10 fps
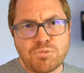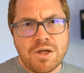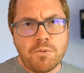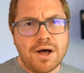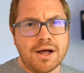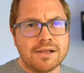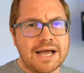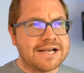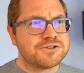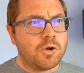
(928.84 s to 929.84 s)
Well,
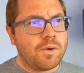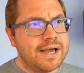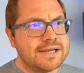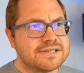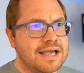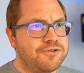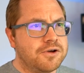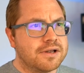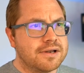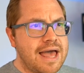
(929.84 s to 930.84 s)
as always, if you
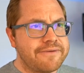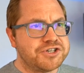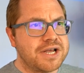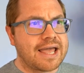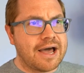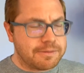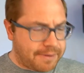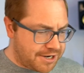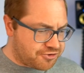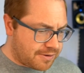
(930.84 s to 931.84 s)
can ever check out the
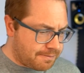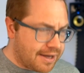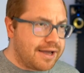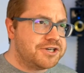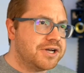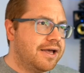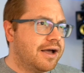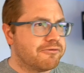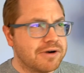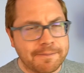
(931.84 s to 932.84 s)
Patreon page,
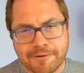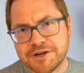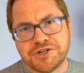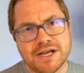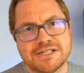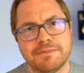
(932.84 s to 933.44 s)
I really appreciate it.